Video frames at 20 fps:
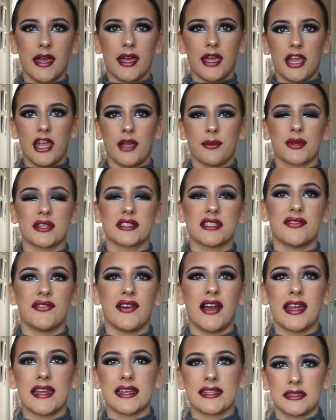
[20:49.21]
because I
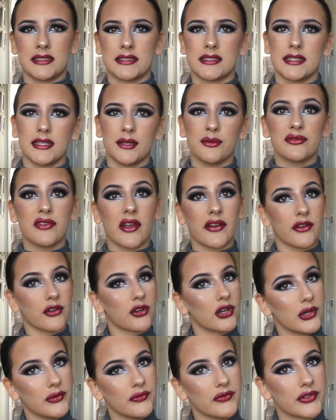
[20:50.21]
find glitter lips very
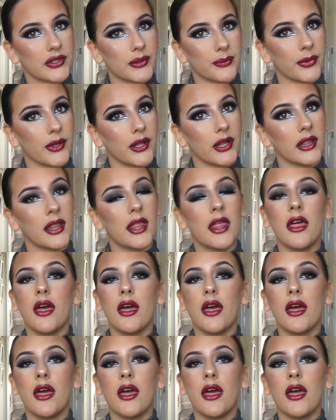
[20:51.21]
uncomfortable,